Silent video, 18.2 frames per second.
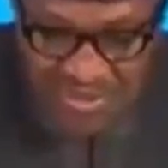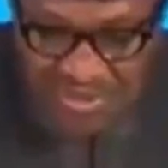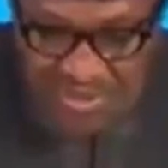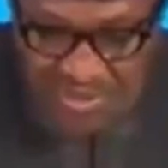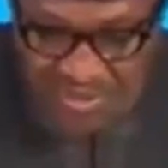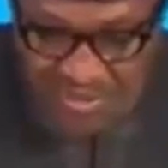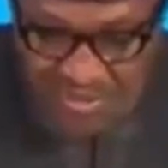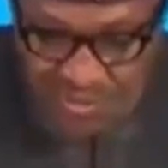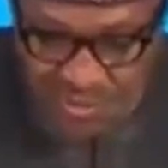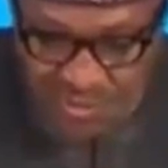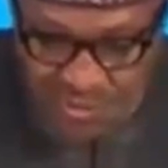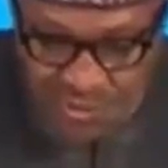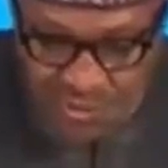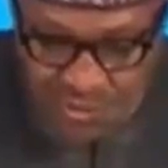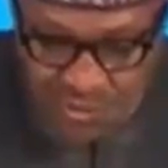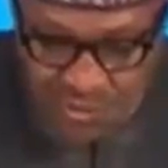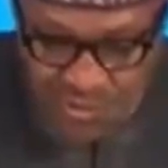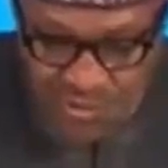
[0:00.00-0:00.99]
its
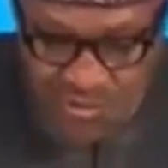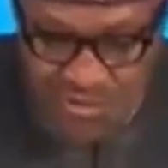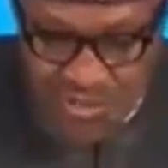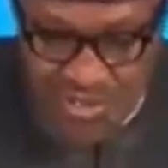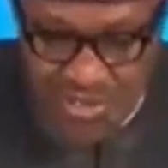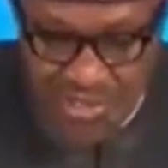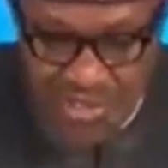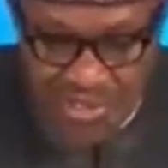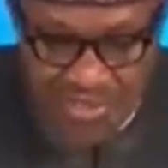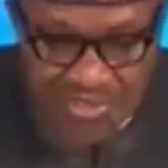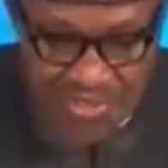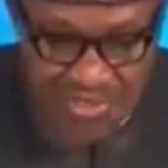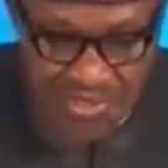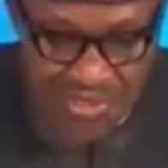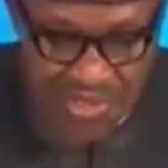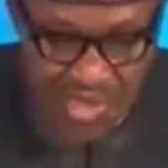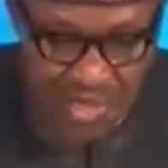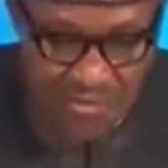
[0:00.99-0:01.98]
resources, and
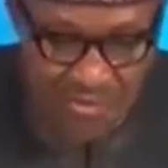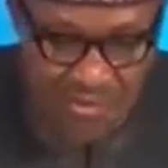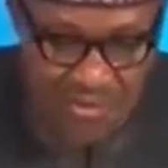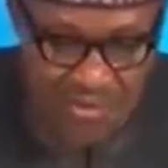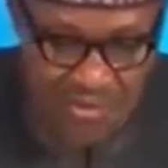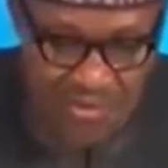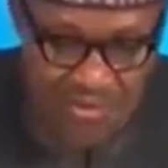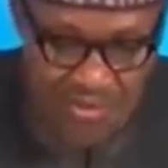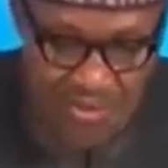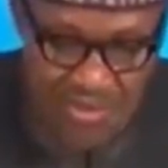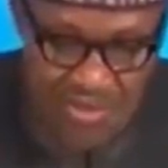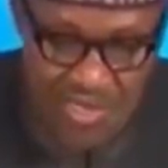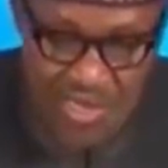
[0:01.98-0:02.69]
inhabitants.